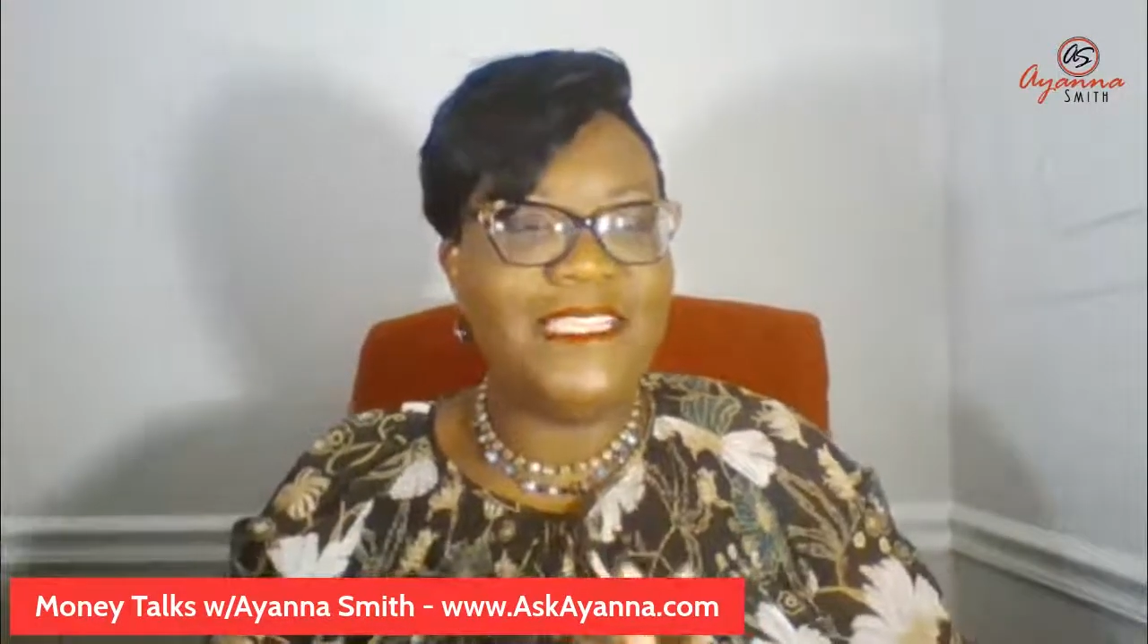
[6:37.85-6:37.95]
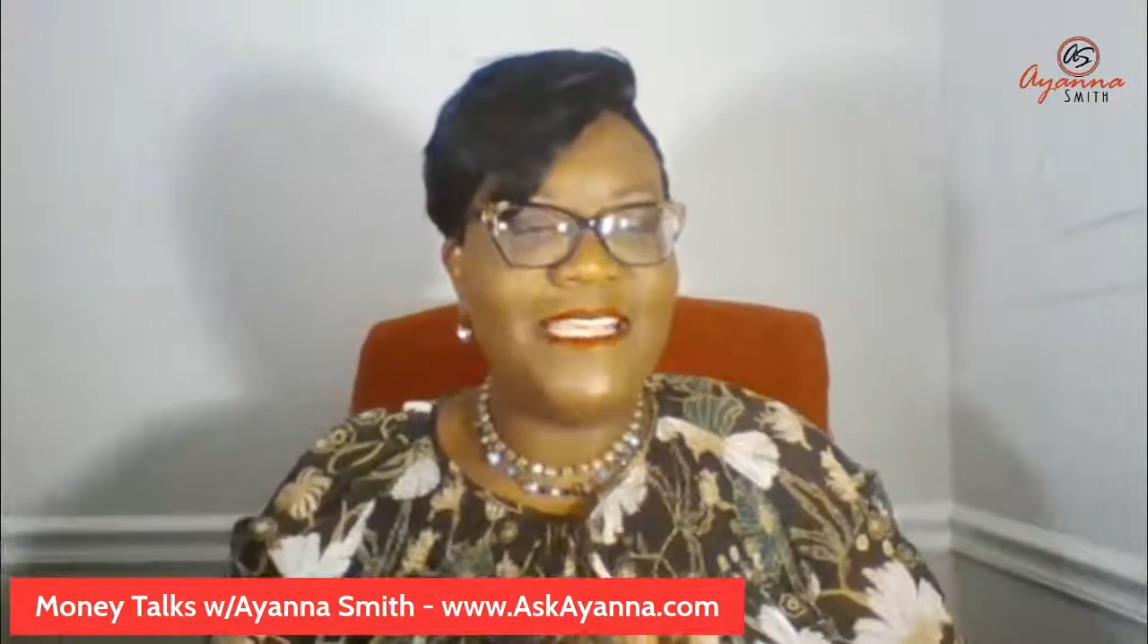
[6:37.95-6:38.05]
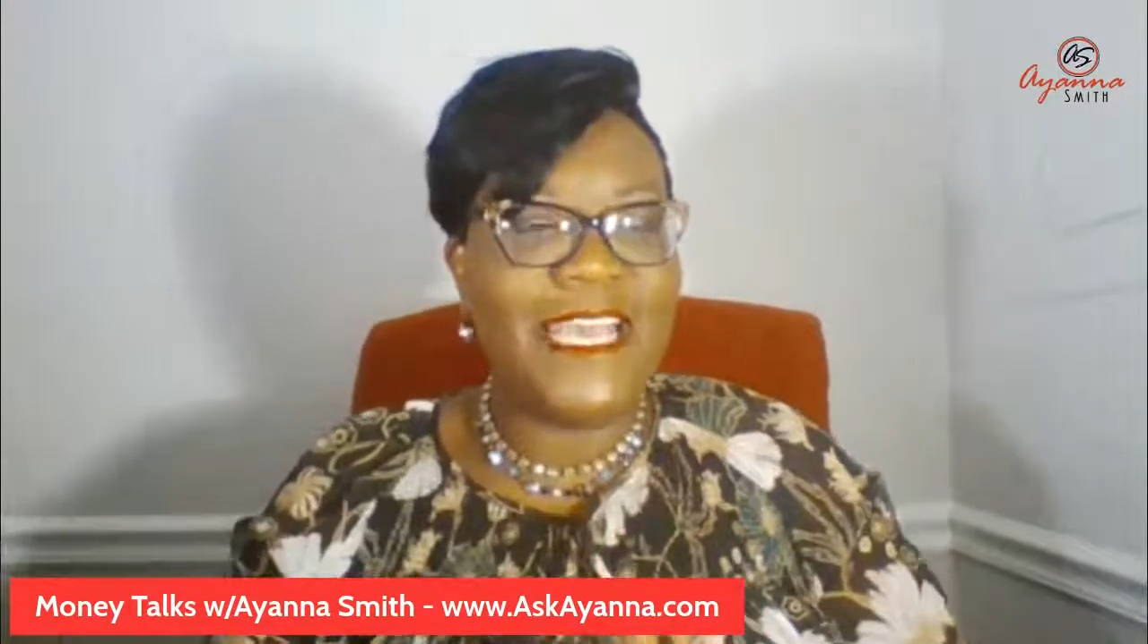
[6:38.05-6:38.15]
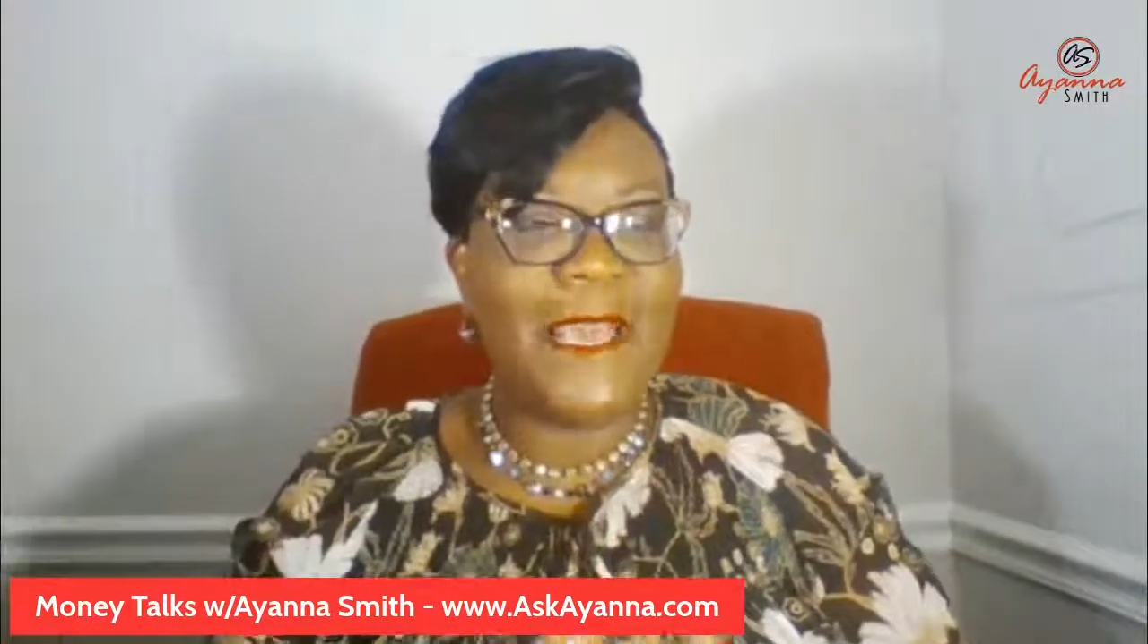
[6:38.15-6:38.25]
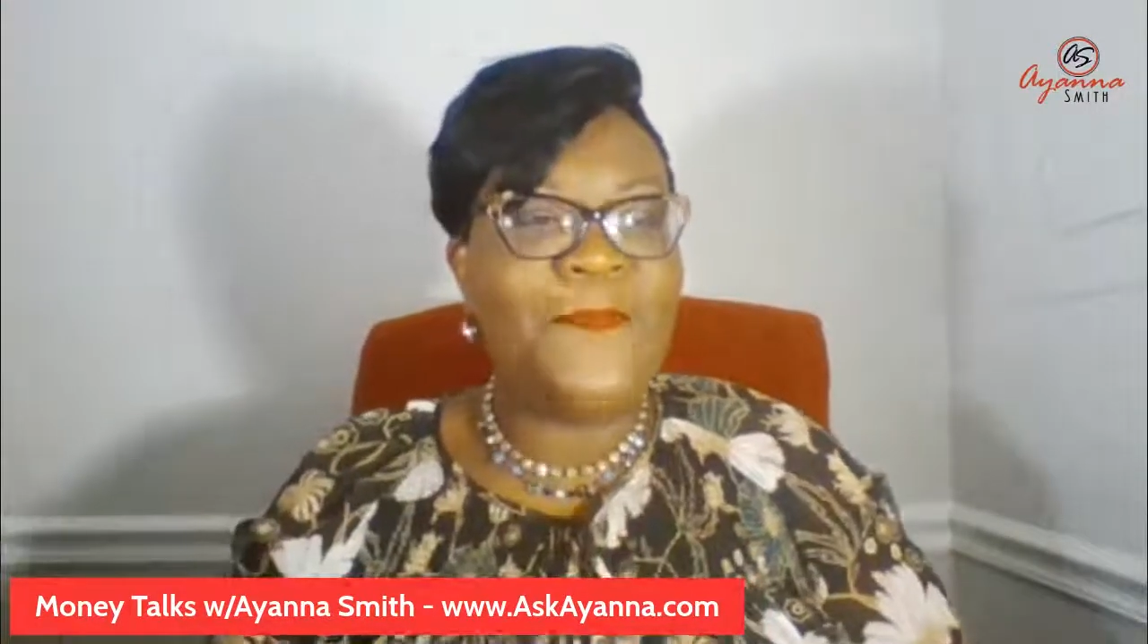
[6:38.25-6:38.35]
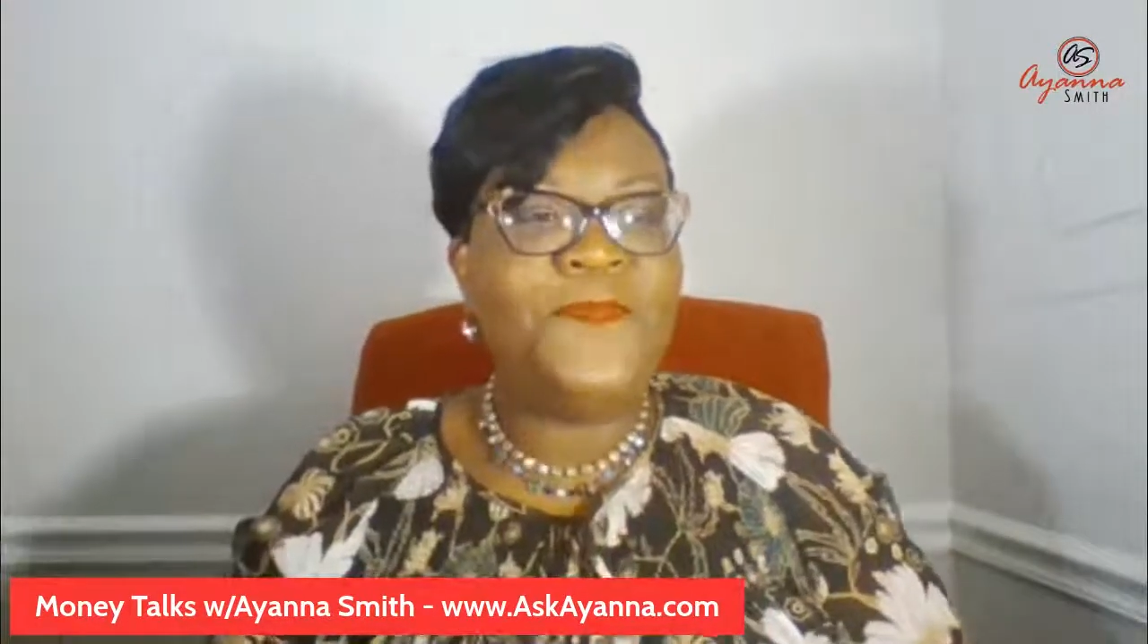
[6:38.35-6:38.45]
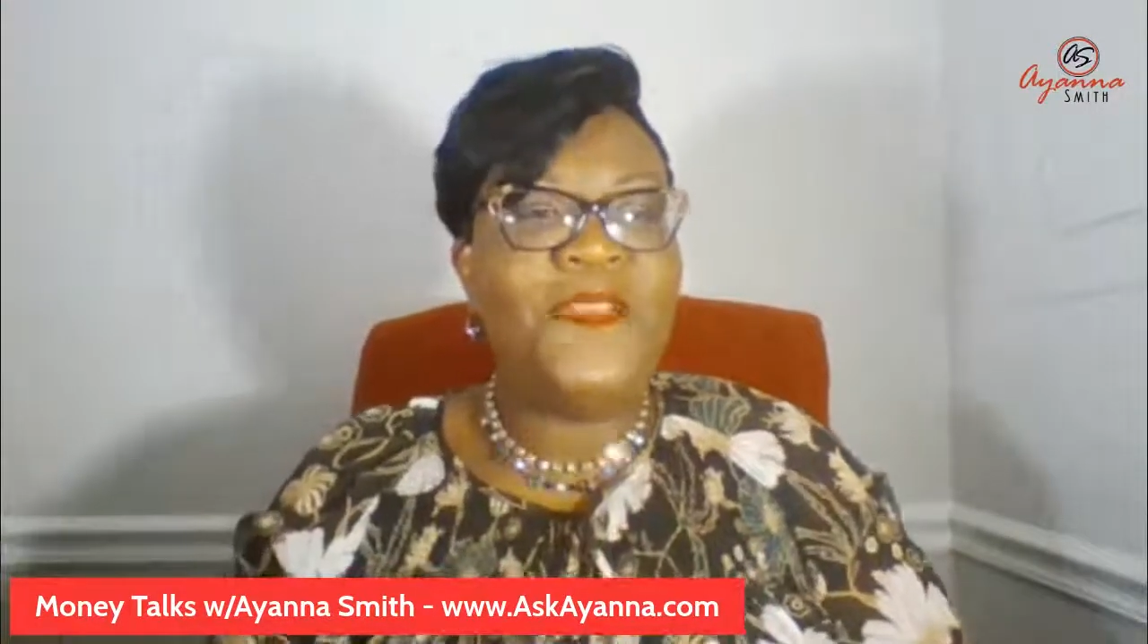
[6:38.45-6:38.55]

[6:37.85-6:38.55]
look at